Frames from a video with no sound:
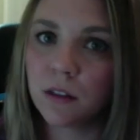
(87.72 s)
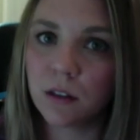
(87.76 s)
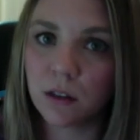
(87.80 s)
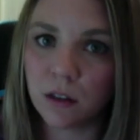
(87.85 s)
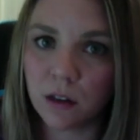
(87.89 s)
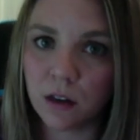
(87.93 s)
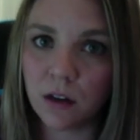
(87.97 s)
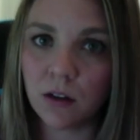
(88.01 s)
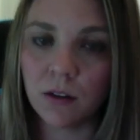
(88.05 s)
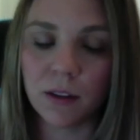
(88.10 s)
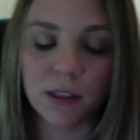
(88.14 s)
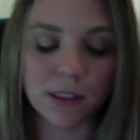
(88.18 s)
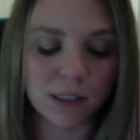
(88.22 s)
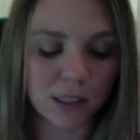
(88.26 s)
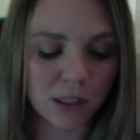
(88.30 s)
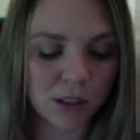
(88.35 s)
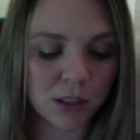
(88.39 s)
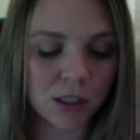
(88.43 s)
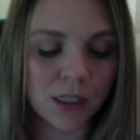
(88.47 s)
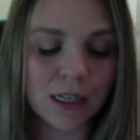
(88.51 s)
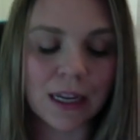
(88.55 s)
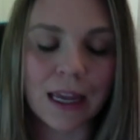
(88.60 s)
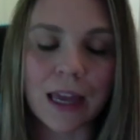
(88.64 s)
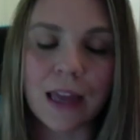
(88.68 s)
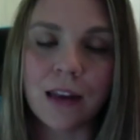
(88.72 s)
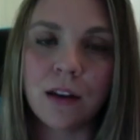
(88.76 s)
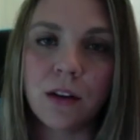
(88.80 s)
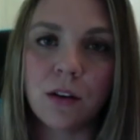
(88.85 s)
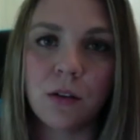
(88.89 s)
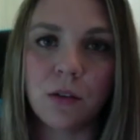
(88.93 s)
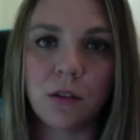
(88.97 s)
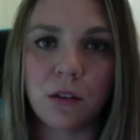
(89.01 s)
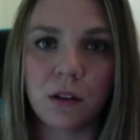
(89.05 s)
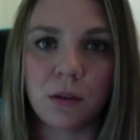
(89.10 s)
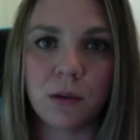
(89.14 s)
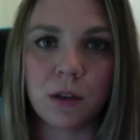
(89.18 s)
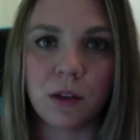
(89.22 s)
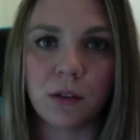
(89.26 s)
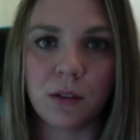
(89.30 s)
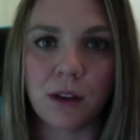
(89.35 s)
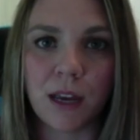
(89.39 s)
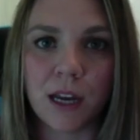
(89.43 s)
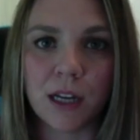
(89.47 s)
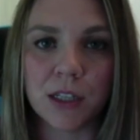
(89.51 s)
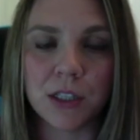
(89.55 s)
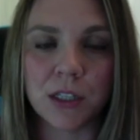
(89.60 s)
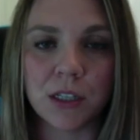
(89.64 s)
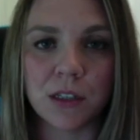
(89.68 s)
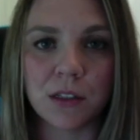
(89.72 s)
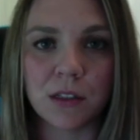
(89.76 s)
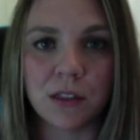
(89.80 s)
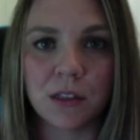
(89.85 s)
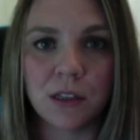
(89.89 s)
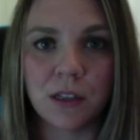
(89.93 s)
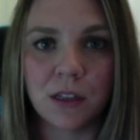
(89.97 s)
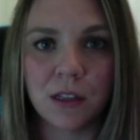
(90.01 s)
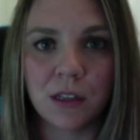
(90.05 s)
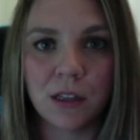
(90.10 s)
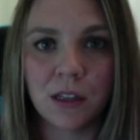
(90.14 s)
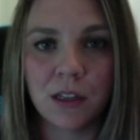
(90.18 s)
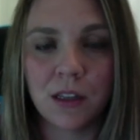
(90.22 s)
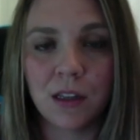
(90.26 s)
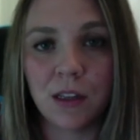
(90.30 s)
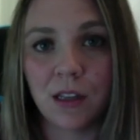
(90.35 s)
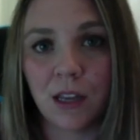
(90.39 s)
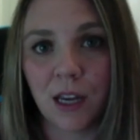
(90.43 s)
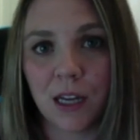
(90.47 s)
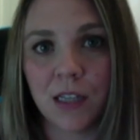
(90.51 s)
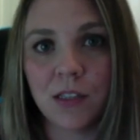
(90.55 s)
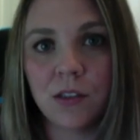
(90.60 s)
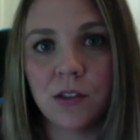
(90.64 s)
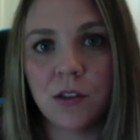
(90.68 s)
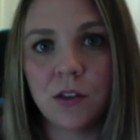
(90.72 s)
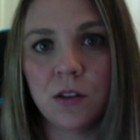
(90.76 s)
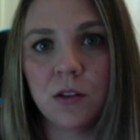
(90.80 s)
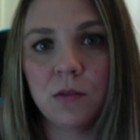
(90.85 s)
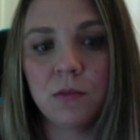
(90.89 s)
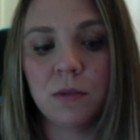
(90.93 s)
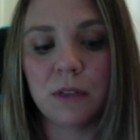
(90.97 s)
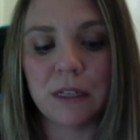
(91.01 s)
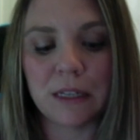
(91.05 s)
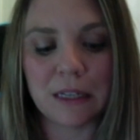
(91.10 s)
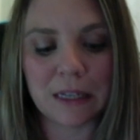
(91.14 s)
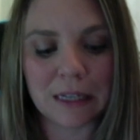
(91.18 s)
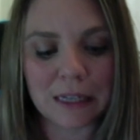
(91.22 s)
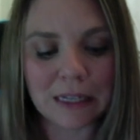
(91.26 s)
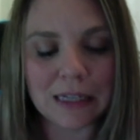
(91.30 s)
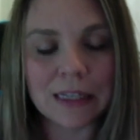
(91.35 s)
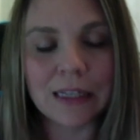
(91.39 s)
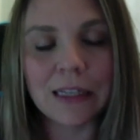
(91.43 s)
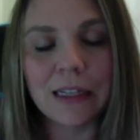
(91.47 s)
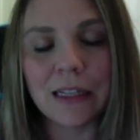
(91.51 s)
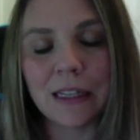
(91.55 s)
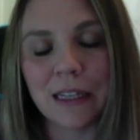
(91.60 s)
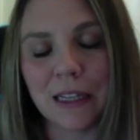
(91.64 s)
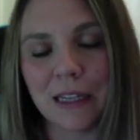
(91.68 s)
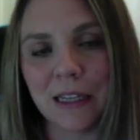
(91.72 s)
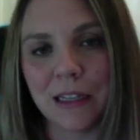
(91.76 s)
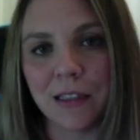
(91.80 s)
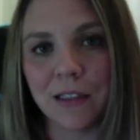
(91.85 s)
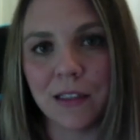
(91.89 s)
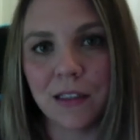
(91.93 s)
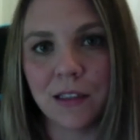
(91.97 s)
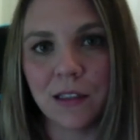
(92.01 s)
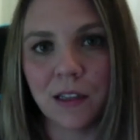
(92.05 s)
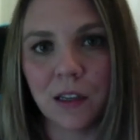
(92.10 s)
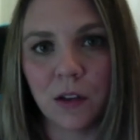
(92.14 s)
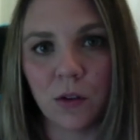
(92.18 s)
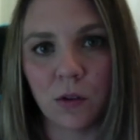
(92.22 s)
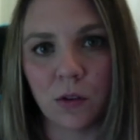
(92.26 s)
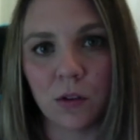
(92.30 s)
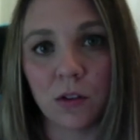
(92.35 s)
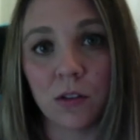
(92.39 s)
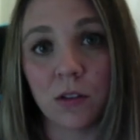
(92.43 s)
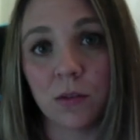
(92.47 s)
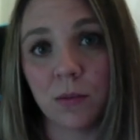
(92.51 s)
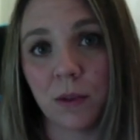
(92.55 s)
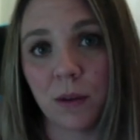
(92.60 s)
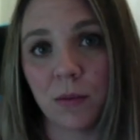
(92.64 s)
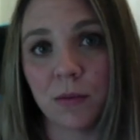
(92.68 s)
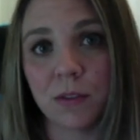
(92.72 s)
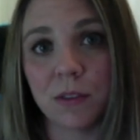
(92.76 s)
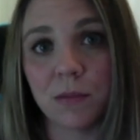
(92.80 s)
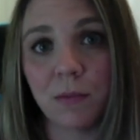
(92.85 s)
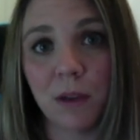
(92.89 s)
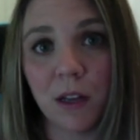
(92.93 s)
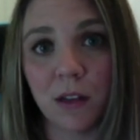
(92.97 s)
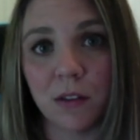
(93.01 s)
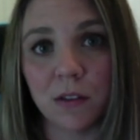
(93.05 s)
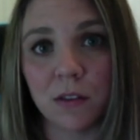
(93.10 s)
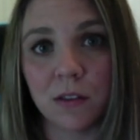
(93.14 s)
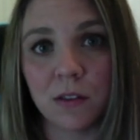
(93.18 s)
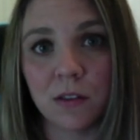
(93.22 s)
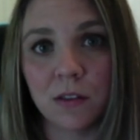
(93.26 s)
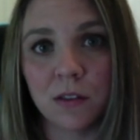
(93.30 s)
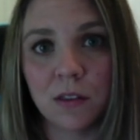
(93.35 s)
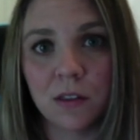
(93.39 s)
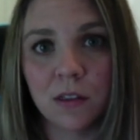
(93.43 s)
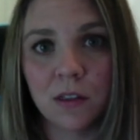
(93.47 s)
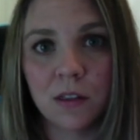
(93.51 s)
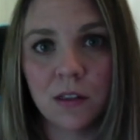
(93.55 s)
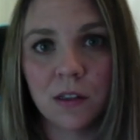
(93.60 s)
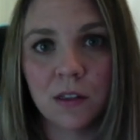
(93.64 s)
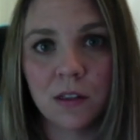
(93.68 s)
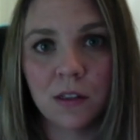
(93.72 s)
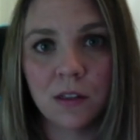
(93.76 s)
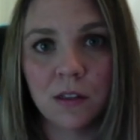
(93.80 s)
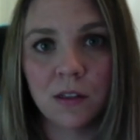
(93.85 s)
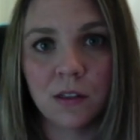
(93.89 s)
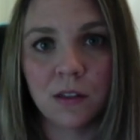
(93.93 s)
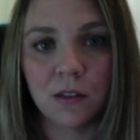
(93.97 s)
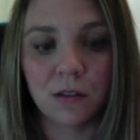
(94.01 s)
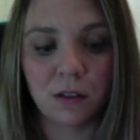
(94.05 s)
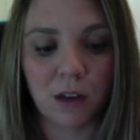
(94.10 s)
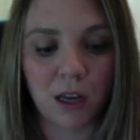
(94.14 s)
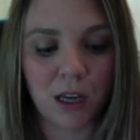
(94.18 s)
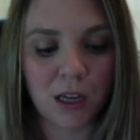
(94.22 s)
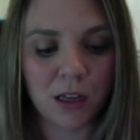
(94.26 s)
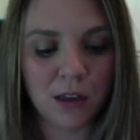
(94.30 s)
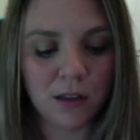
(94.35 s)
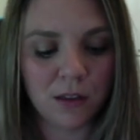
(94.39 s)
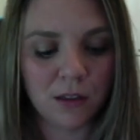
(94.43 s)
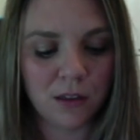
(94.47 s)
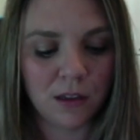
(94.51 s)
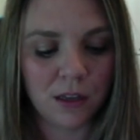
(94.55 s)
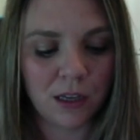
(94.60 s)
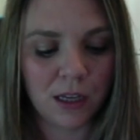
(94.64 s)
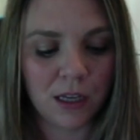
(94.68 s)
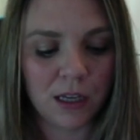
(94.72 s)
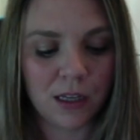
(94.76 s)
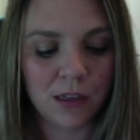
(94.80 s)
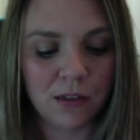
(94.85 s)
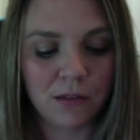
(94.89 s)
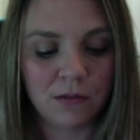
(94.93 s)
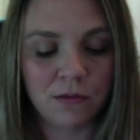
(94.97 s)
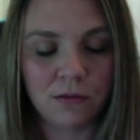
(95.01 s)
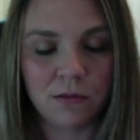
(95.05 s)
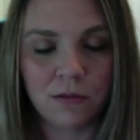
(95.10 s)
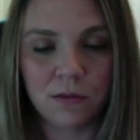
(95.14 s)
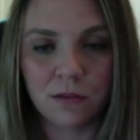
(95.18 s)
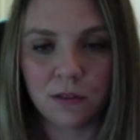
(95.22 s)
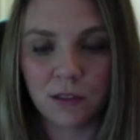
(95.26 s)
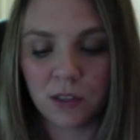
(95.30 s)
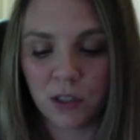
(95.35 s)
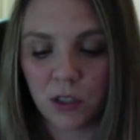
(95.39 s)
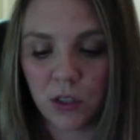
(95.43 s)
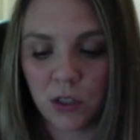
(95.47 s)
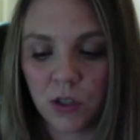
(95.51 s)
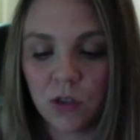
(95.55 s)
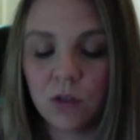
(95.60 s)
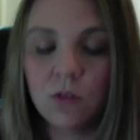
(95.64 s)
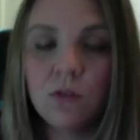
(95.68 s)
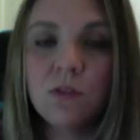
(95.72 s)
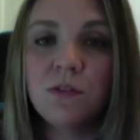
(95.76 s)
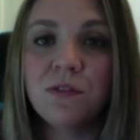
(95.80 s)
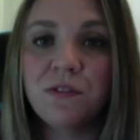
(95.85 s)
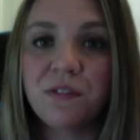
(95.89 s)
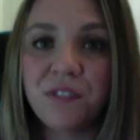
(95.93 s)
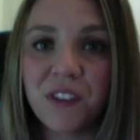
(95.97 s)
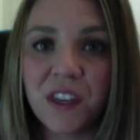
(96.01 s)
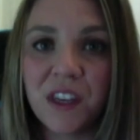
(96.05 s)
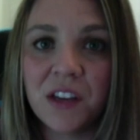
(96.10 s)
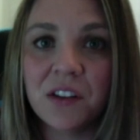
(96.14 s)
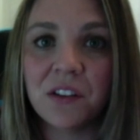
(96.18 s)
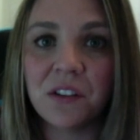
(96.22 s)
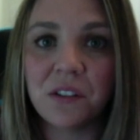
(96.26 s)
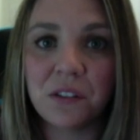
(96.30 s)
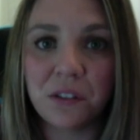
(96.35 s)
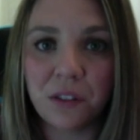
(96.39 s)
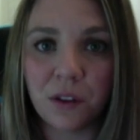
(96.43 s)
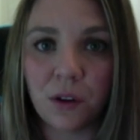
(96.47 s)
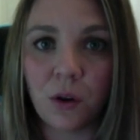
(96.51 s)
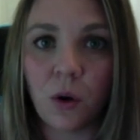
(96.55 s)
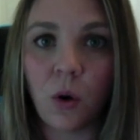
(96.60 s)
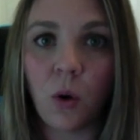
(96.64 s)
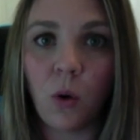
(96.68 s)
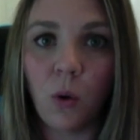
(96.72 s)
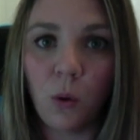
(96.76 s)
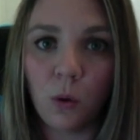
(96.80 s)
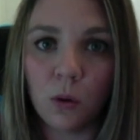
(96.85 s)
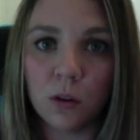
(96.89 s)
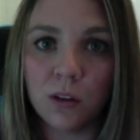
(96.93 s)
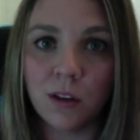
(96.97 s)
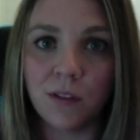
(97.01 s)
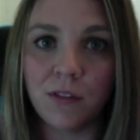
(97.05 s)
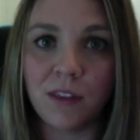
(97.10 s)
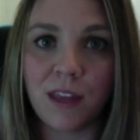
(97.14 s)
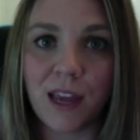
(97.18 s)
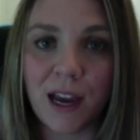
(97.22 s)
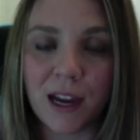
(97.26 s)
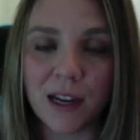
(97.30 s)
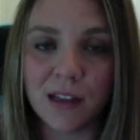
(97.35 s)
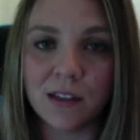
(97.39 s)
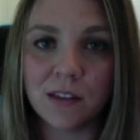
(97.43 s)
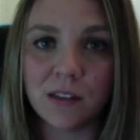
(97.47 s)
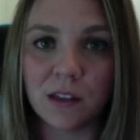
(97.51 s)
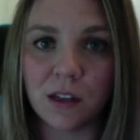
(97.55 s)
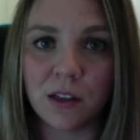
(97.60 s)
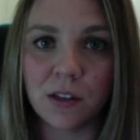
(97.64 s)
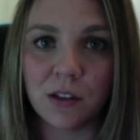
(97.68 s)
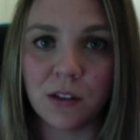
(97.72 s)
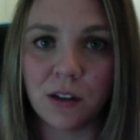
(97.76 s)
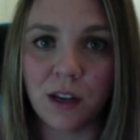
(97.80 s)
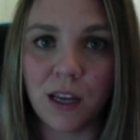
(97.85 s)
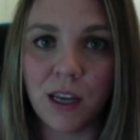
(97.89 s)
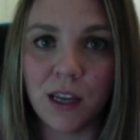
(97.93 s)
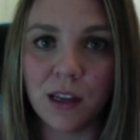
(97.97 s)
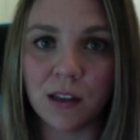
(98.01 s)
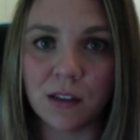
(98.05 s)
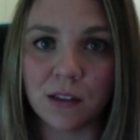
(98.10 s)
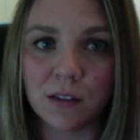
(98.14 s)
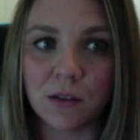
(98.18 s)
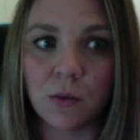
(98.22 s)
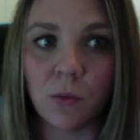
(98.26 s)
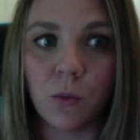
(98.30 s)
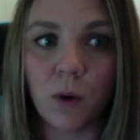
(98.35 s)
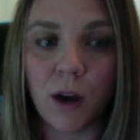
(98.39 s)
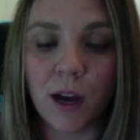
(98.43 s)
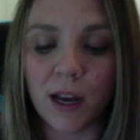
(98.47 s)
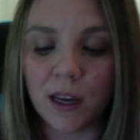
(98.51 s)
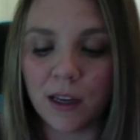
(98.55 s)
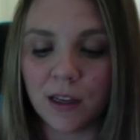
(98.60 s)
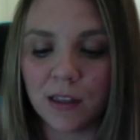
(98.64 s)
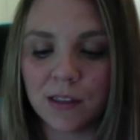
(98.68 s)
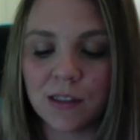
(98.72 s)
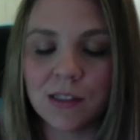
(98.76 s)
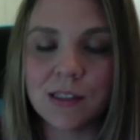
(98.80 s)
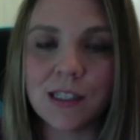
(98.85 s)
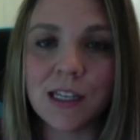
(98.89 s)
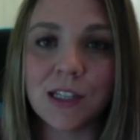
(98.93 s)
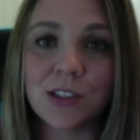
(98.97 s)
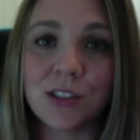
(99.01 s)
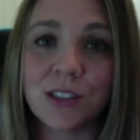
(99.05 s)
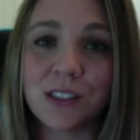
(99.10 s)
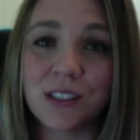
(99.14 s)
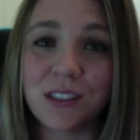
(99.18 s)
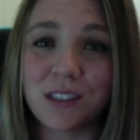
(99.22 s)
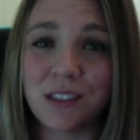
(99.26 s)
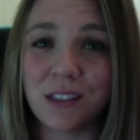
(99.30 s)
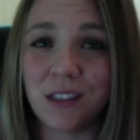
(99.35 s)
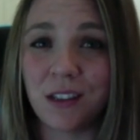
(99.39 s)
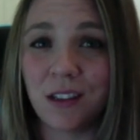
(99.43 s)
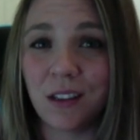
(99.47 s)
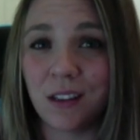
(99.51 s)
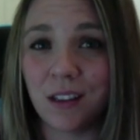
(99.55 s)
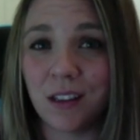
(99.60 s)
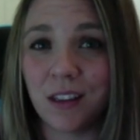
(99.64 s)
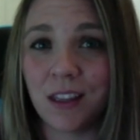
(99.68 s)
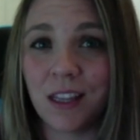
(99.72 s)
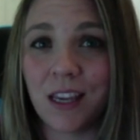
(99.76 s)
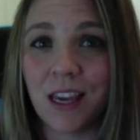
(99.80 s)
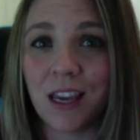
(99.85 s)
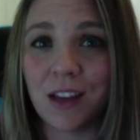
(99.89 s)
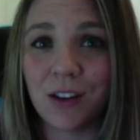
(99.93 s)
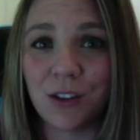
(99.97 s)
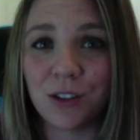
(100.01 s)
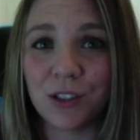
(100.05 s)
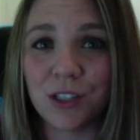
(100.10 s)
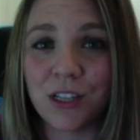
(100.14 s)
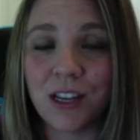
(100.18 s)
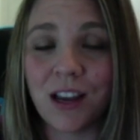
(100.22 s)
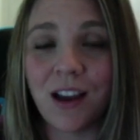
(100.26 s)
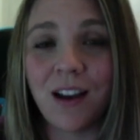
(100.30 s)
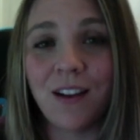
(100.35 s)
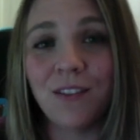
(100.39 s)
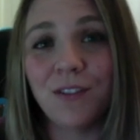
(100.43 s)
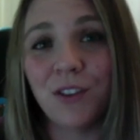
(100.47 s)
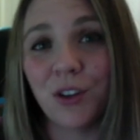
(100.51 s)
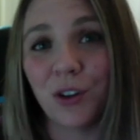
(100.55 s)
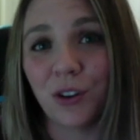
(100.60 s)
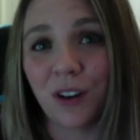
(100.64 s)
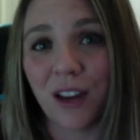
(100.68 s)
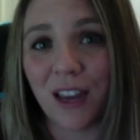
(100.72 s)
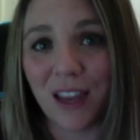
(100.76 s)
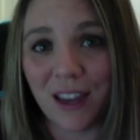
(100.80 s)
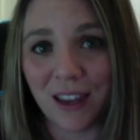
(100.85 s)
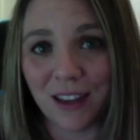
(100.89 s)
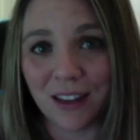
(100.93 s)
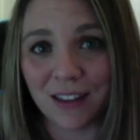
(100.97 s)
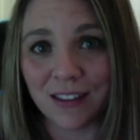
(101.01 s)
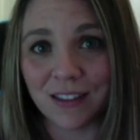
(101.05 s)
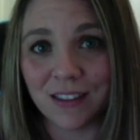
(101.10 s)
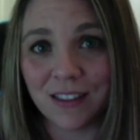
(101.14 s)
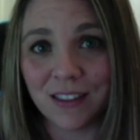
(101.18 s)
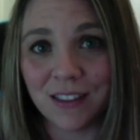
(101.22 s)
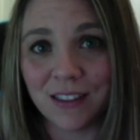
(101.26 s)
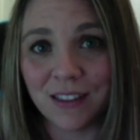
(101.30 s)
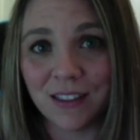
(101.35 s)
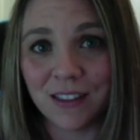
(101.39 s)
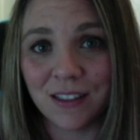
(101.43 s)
No, that's actually an endothermic reaction. The ice cube needed heat in order to be able to melt. Okay? It you feel the cold of the ice on your hand. Why? Because it's actually stealing the energy of your hand